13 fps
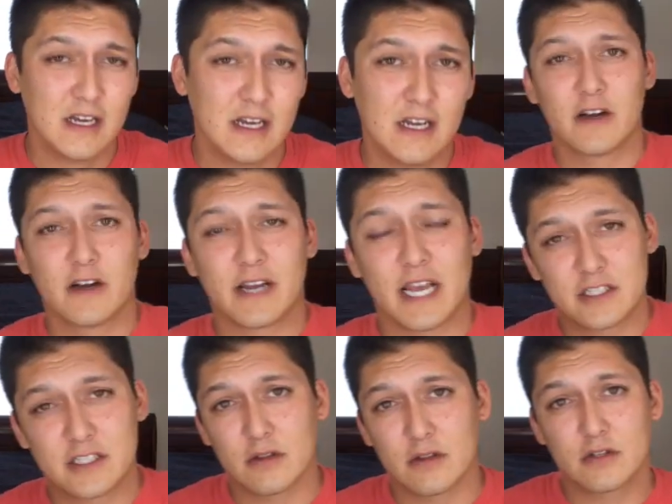Okay, so
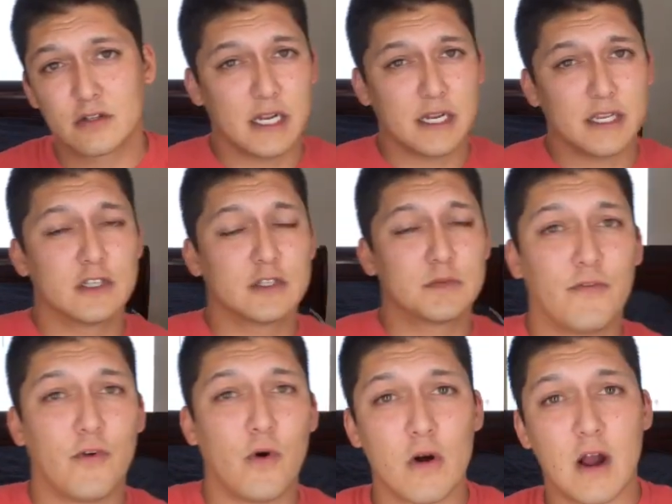the tools that I use
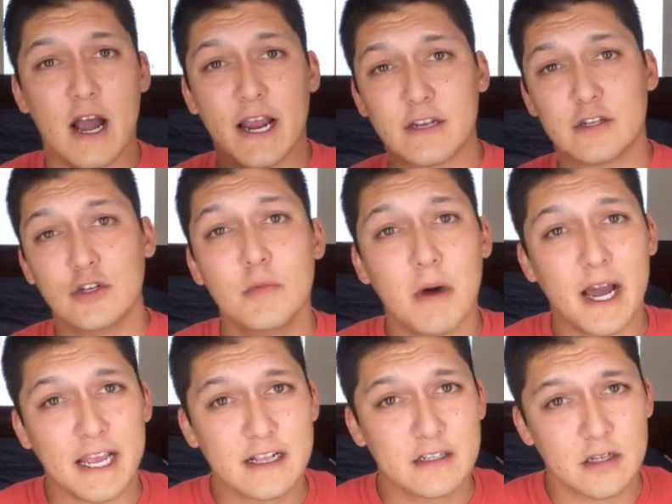before I do my
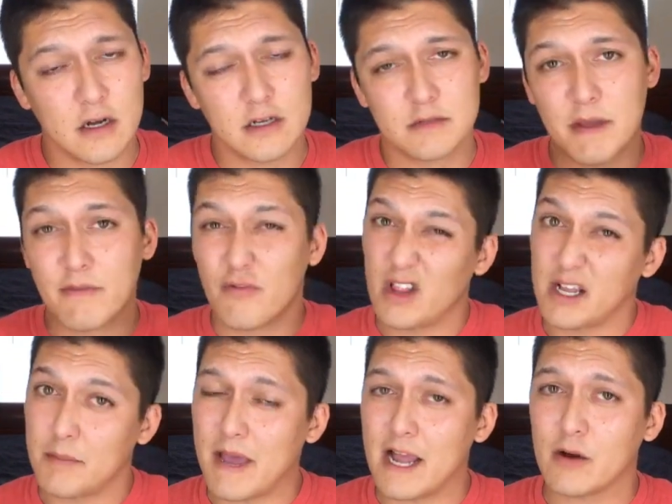installs, maybe for like
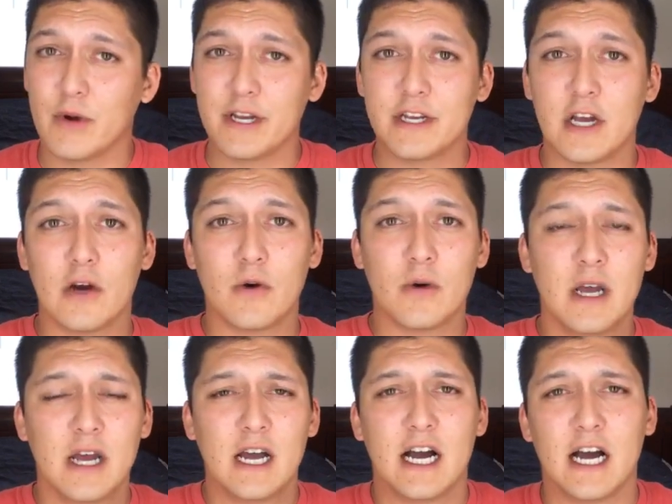a back window,
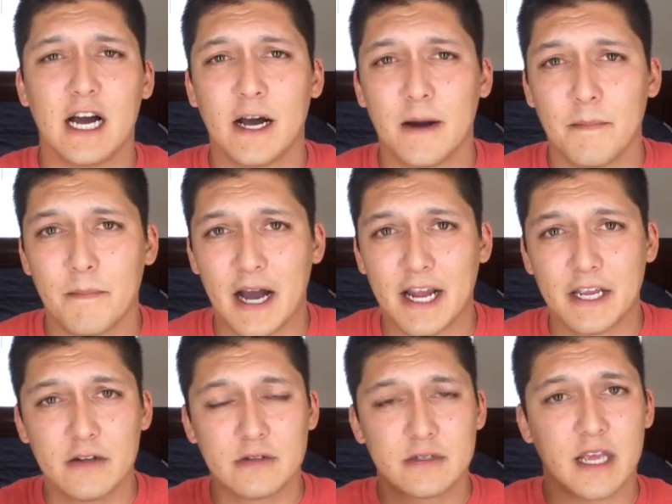I
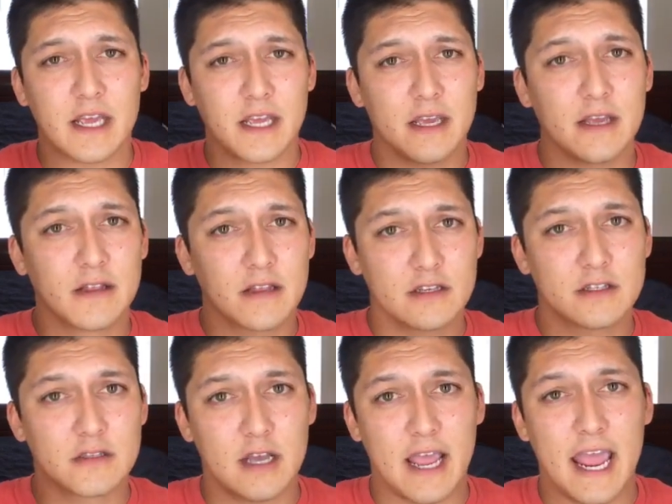use
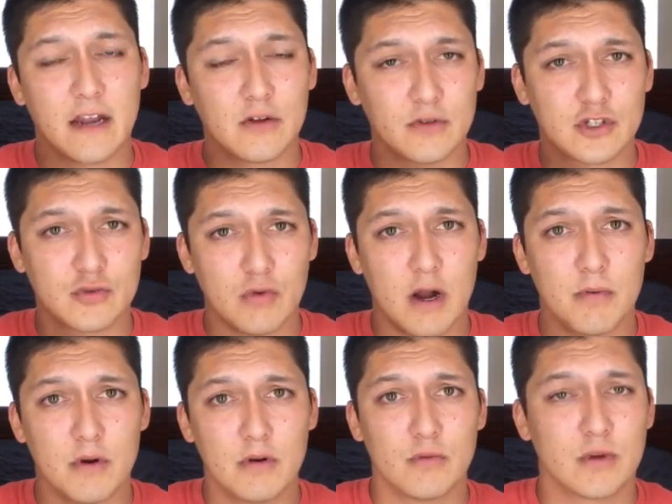the handled
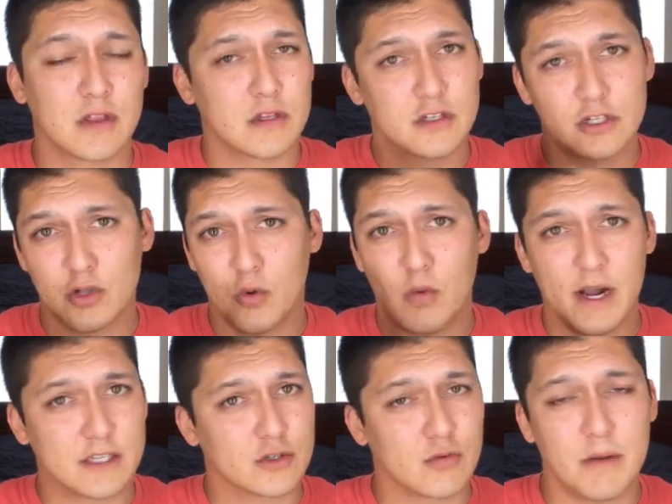scrubber with just a
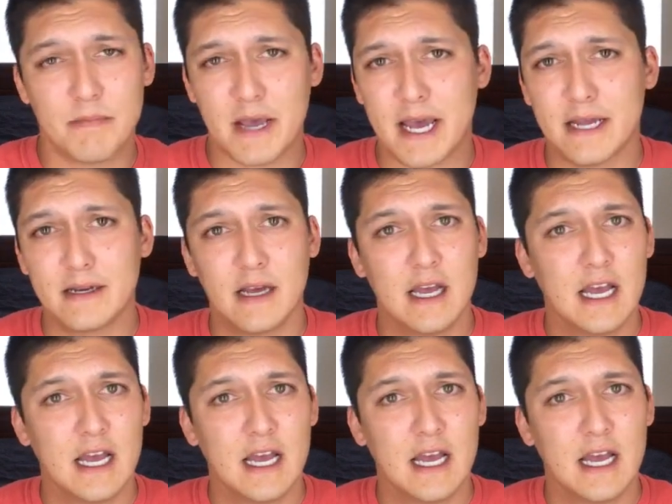white scrub pad.